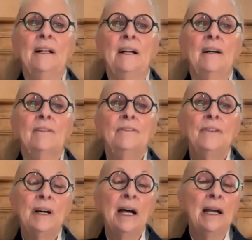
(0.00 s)
of
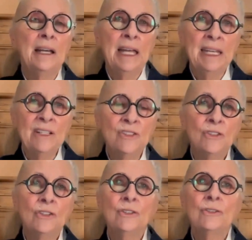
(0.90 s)
an
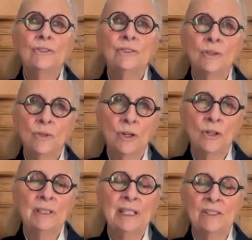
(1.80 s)
external,
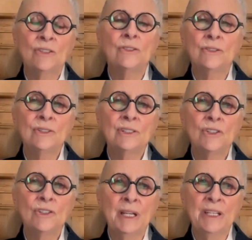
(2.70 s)
so-called external
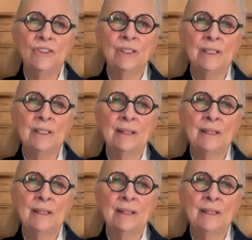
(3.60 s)
situation